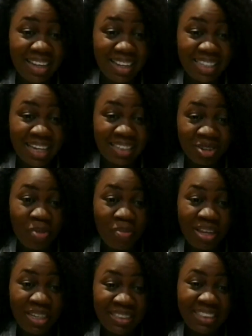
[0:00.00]
She has not
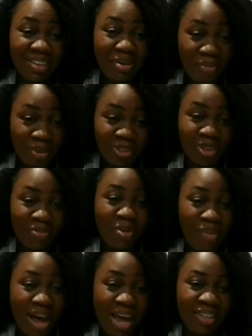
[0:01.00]
missed most of the
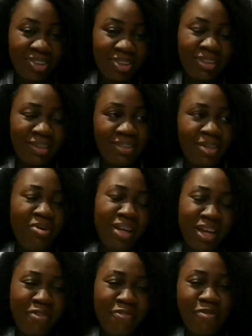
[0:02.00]
milestones. I was like, okay,
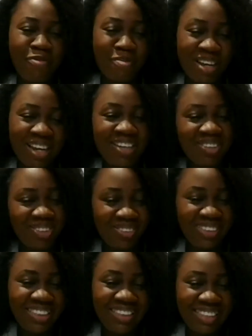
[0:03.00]
if a woman can do
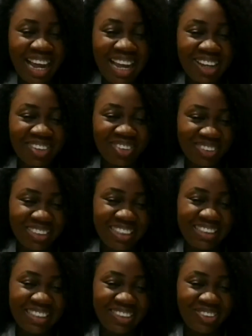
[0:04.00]
this, I can do
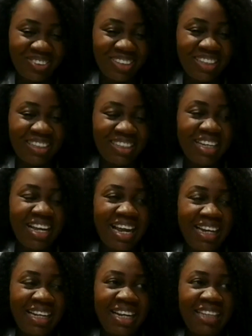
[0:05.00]
this as well.
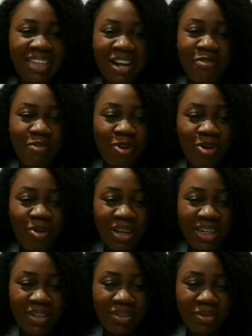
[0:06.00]
And then I started
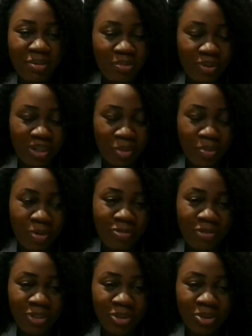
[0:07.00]
following the
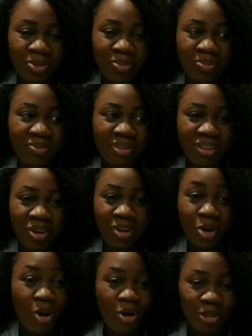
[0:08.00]
Profit Room on
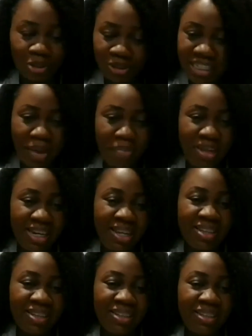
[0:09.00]
all social media